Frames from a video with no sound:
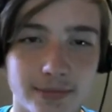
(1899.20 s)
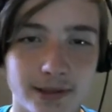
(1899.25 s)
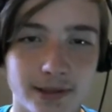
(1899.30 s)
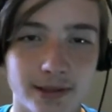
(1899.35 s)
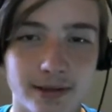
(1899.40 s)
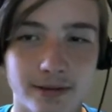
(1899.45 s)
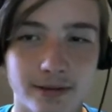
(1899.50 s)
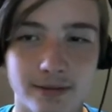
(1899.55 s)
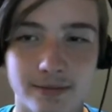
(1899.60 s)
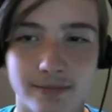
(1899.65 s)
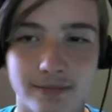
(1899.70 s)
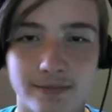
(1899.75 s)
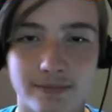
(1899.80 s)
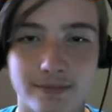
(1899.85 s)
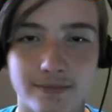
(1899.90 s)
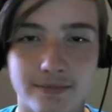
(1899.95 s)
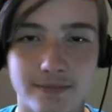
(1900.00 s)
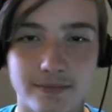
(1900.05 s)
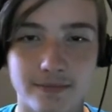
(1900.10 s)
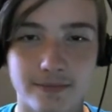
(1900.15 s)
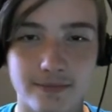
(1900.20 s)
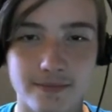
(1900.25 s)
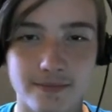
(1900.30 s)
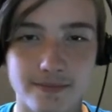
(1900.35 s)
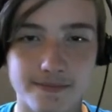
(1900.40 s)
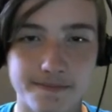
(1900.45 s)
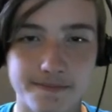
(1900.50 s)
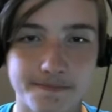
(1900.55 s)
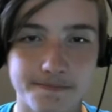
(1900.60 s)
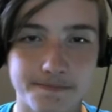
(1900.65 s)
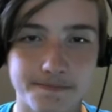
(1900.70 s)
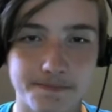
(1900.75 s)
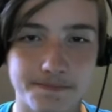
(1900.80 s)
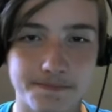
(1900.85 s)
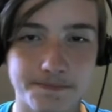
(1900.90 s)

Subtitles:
[no speech]